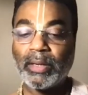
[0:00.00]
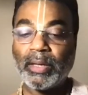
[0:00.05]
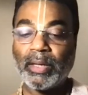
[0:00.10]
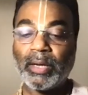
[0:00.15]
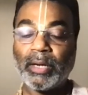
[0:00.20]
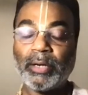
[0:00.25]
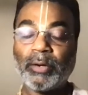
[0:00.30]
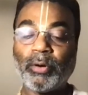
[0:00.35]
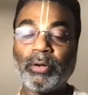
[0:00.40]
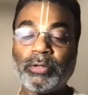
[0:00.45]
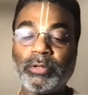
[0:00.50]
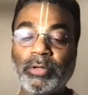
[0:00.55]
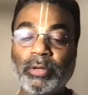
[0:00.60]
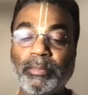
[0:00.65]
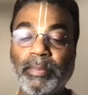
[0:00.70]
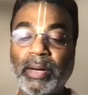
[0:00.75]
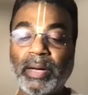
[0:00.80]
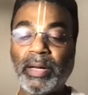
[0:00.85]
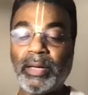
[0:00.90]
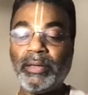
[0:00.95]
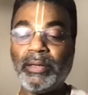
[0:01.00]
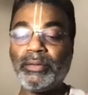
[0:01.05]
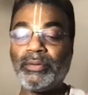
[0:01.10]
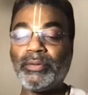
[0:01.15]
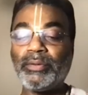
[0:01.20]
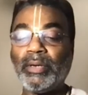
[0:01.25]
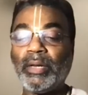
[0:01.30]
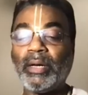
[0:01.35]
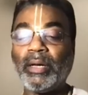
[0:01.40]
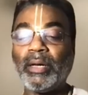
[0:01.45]
and also by
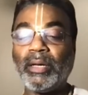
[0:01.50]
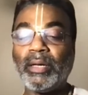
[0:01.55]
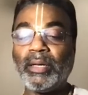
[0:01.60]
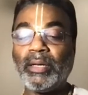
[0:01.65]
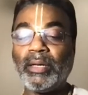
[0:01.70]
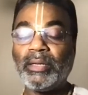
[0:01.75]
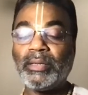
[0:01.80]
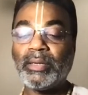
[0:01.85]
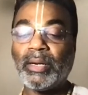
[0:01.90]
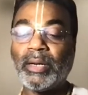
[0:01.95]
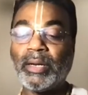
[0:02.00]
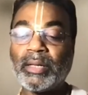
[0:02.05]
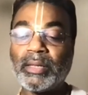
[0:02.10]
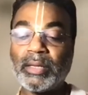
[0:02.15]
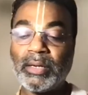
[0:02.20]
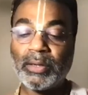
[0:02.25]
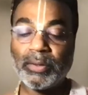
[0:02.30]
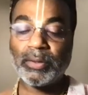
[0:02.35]
Srila Sanatana